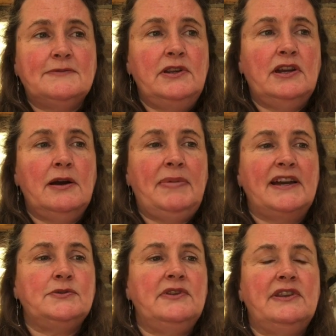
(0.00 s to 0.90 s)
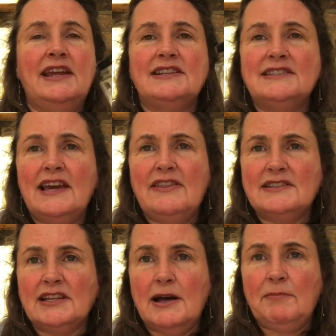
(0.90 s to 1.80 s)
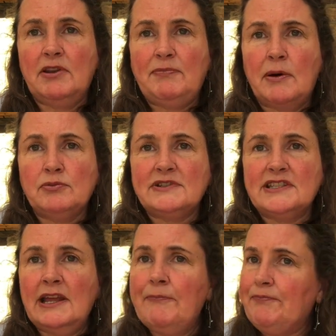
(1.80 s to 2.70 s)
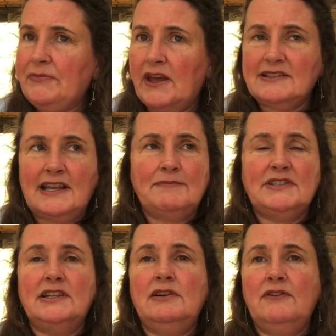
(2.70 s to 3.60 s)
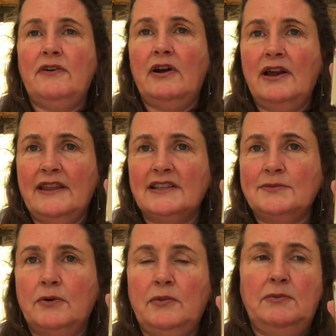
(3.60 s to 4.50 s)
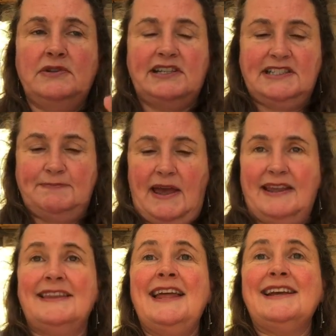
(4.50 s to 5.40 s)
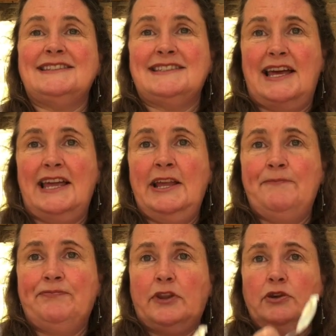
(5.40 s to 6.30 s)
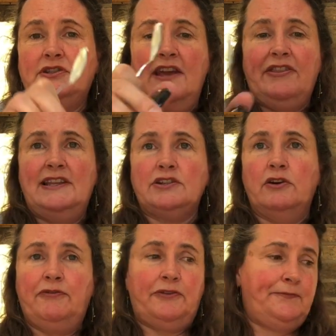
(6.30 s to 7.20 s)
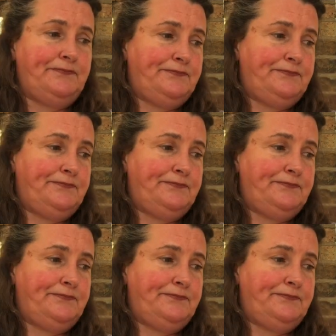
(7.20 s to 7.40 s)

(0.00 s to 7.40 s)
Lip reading: when you come back to it the next day, there's a couple of bubbles in it. That's absolutely fine. That's what we would expect. The next day, you take the lid off